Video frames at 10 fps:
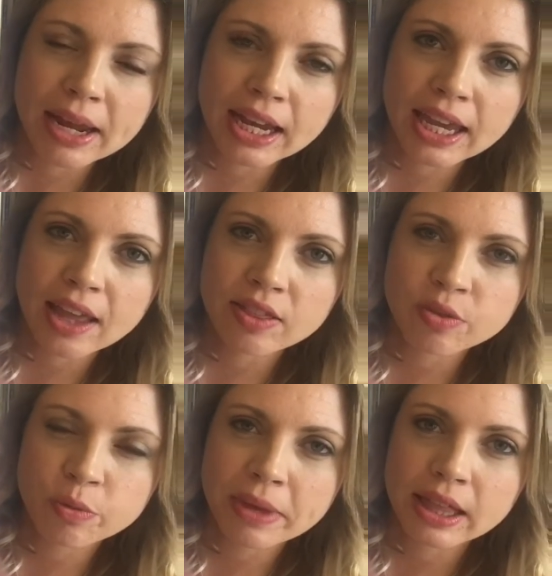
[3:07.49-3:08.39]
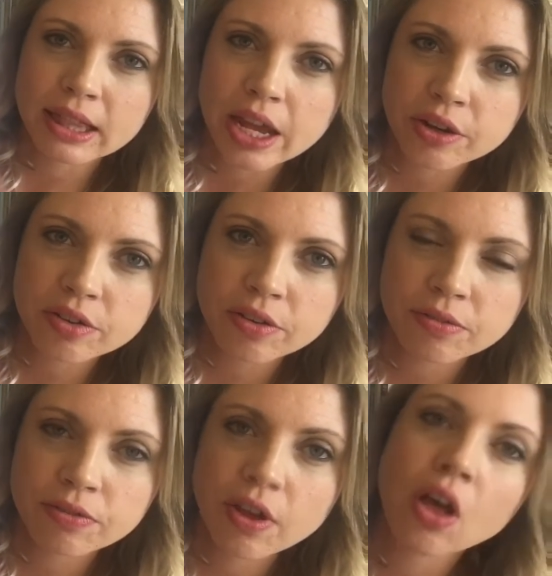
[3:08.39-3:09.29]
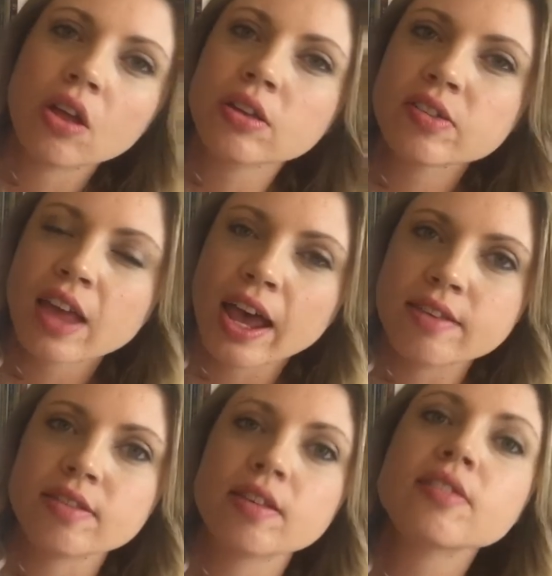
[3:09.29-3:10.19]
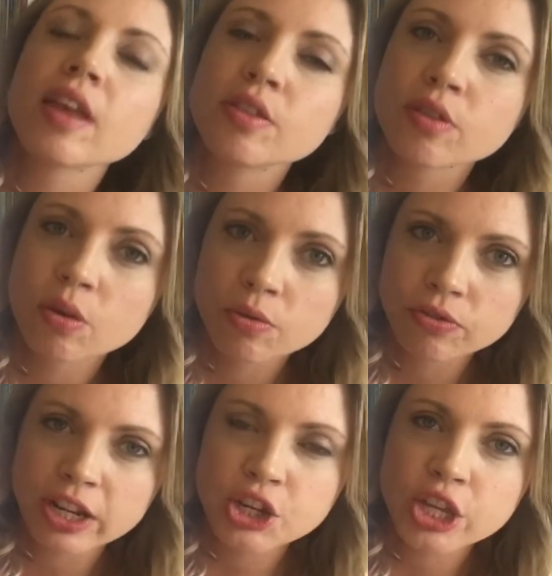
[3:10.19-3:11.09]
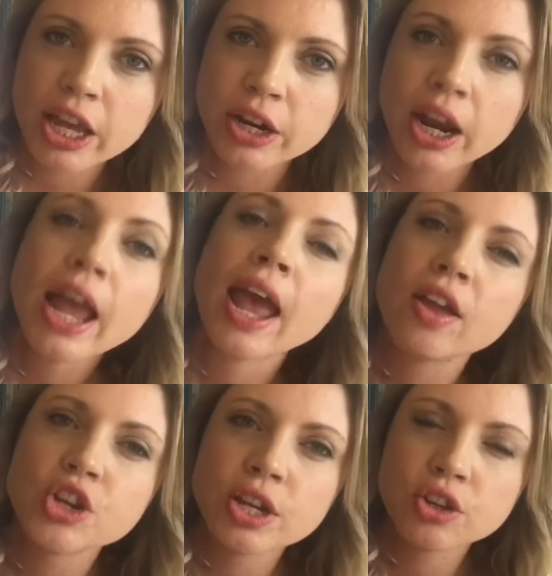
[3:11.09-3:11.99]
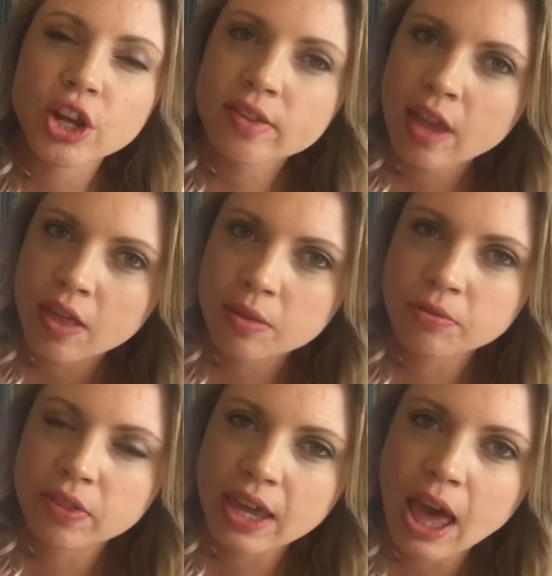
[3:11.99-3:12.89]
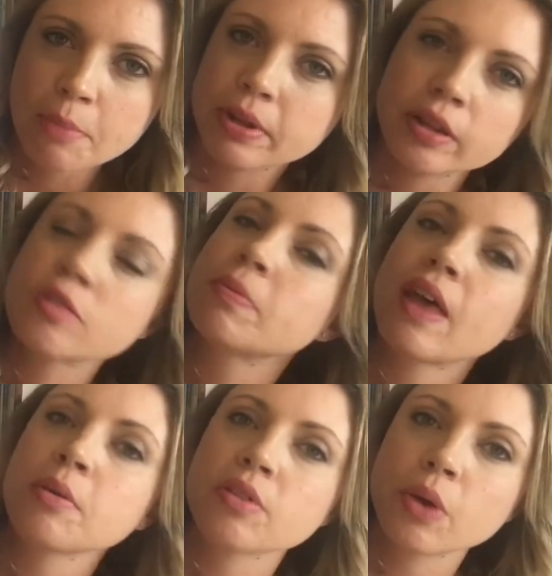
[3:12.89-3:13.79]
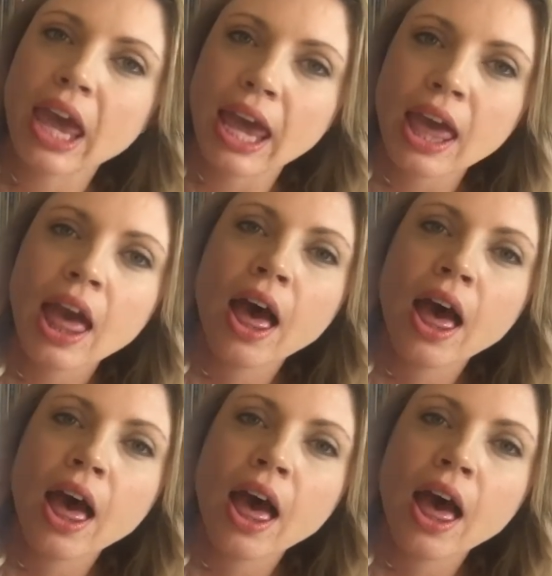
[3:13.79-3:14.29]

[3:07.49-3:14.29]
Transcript: And again, these would be letters of all sizes. And so for each letter, and she just had them for the capitals, but that was okay.